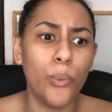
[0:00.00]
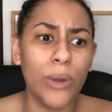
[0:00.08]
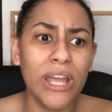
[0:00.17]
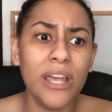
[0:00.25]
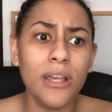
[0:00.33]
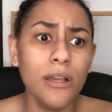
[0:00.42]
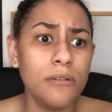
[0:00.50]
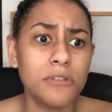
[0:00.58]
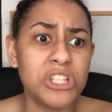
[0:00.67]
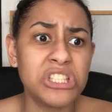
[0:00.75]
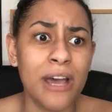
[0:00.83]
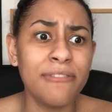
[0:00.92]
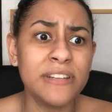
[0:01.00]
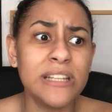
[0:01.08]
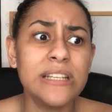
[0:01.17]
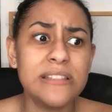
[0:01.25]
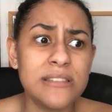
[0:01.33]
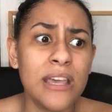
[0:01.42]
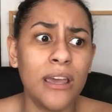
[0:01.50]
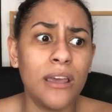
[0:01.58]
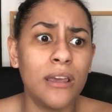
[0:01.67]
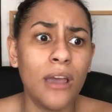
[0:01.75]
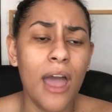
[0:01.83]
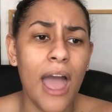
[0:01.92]
We could definitely
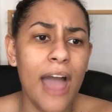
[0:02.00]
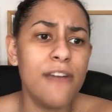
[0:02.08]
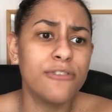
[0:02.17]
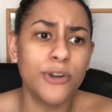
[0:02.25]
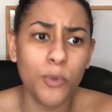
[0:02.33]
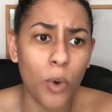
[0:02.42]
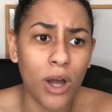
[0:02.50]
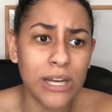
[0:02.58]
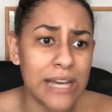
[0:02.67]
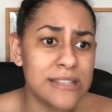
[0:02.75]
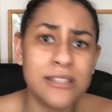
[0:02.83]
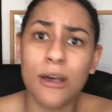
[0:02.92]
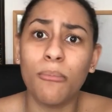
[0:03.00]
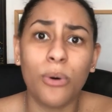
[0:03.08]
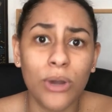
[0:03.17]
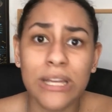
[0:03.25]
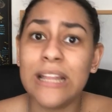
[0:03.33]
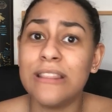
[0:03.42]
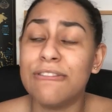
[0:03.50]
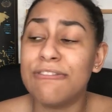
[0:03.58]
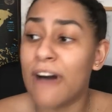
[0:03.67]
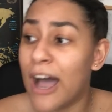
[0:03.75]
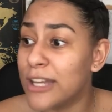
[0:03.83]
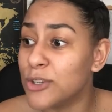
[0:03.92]
see everyone at some point in the
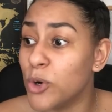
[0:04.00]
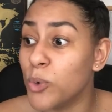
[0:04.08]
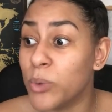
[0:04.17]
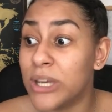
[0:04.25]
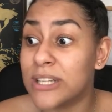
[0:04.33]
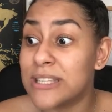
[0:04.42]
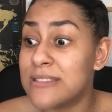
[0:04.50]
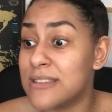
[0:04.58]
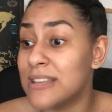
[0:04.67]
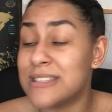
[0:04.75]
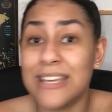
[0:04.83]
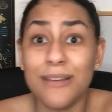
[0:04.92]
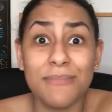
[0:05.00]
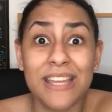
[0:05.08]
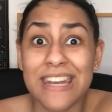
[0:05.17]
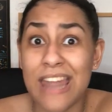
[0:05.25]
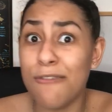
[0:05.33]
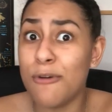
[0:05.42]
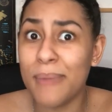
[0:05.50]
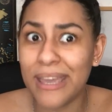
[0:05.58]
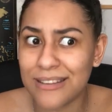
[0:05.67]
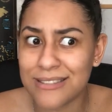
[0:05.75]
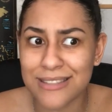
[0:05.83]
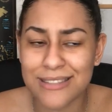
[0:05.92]
final. We could see a team that never
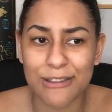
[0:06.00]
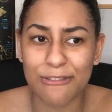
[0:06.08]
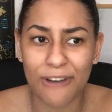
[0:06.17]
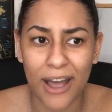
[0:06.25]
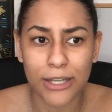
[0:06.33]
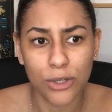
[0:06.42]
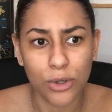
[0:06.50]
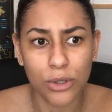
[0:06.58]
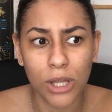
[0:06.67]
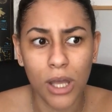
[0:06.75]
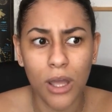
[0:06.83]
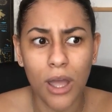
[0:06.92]
makes it to the final.